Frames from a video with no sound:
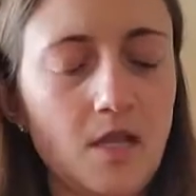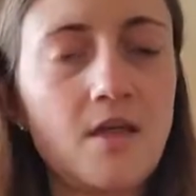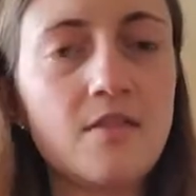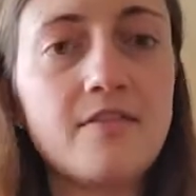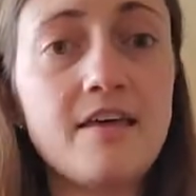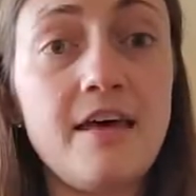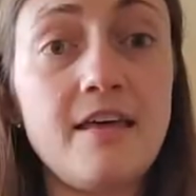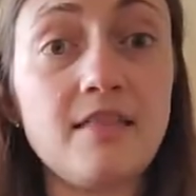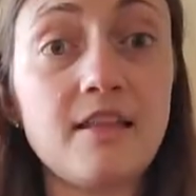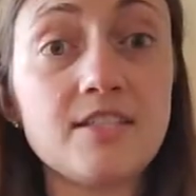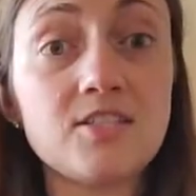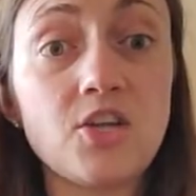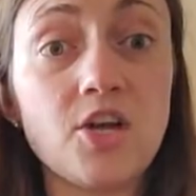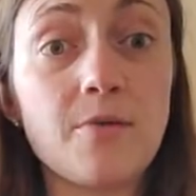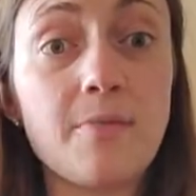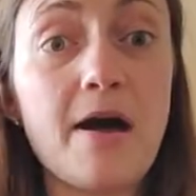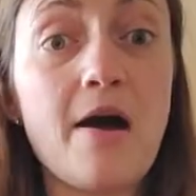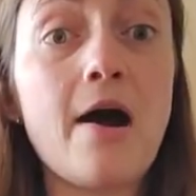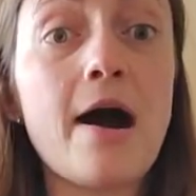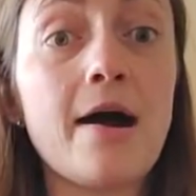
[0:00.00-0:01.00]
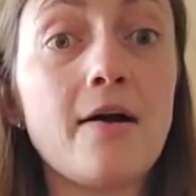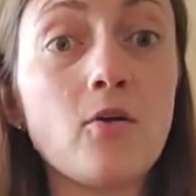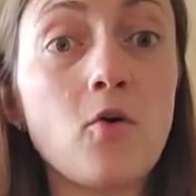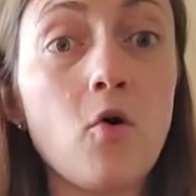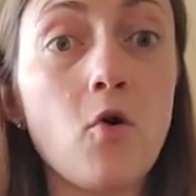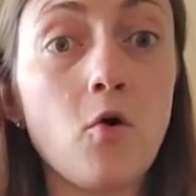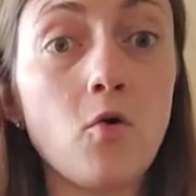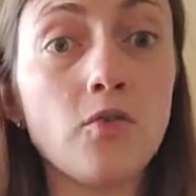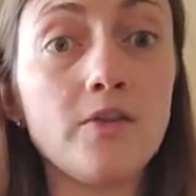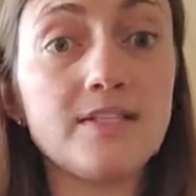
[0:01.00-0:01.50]
then let's talk about how to
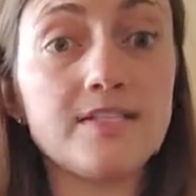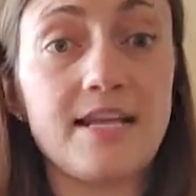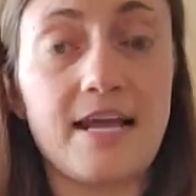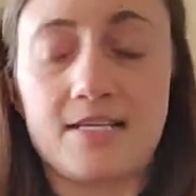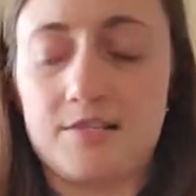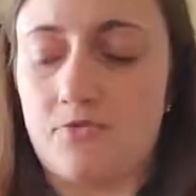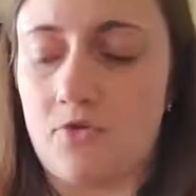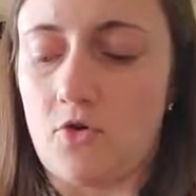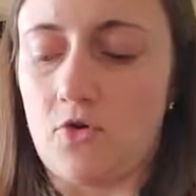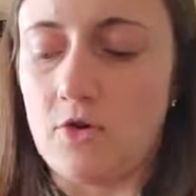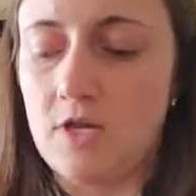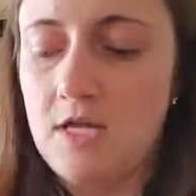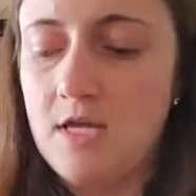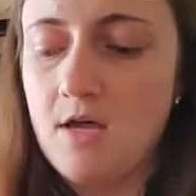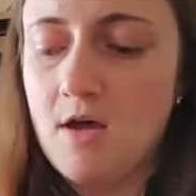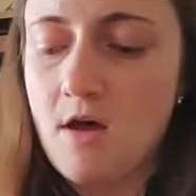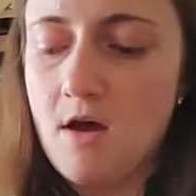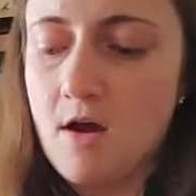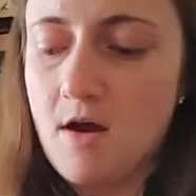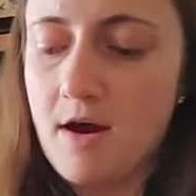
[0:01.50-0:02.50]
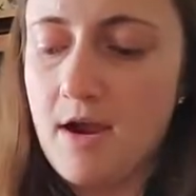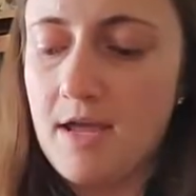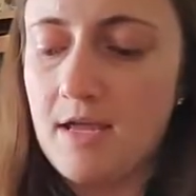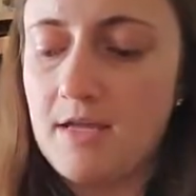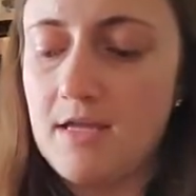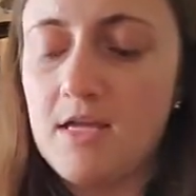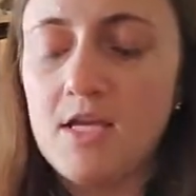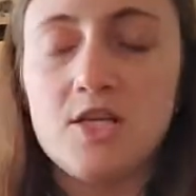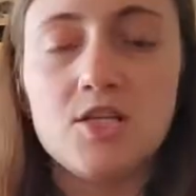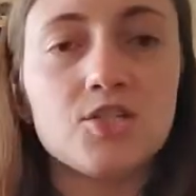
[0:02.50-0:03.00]
hold the saxophone. All
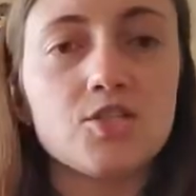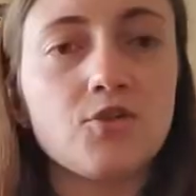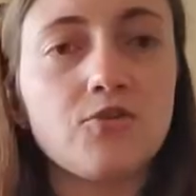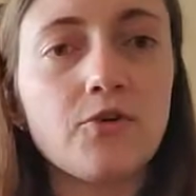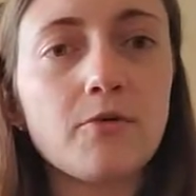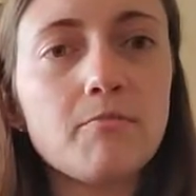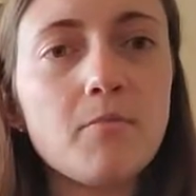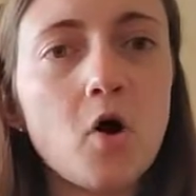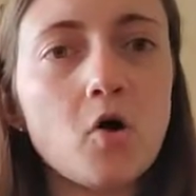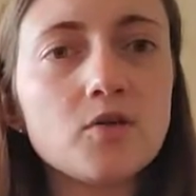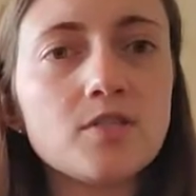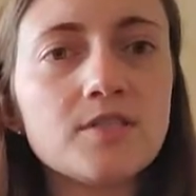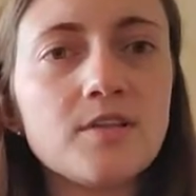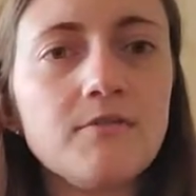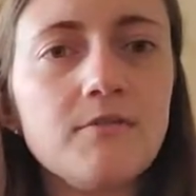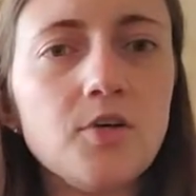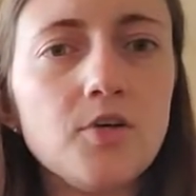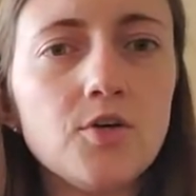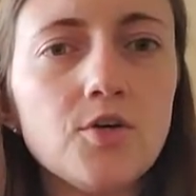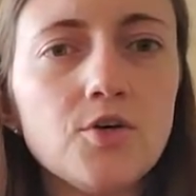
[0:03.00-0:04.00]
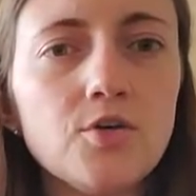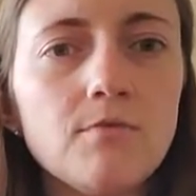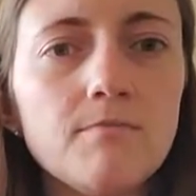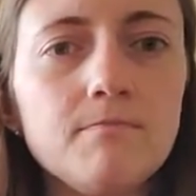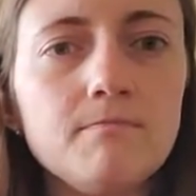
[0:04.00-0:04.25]
right. So for most of you,